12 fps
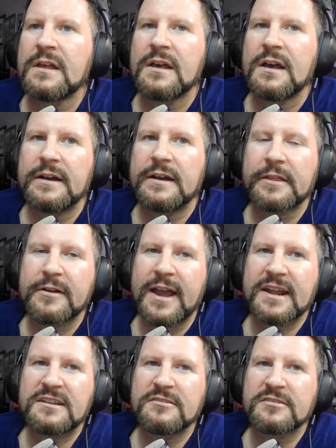Another
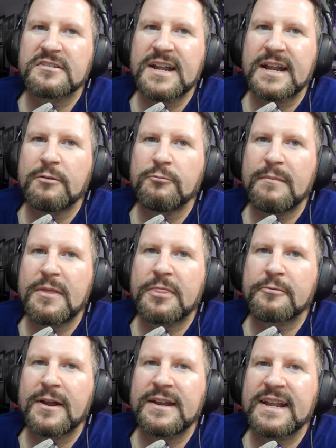ex-user stated, women
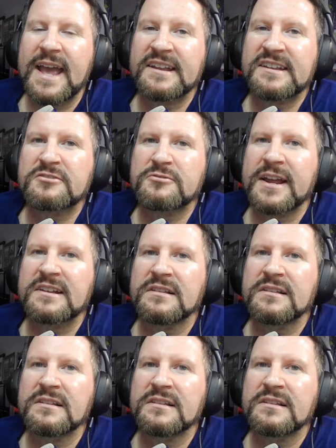threatening S strikes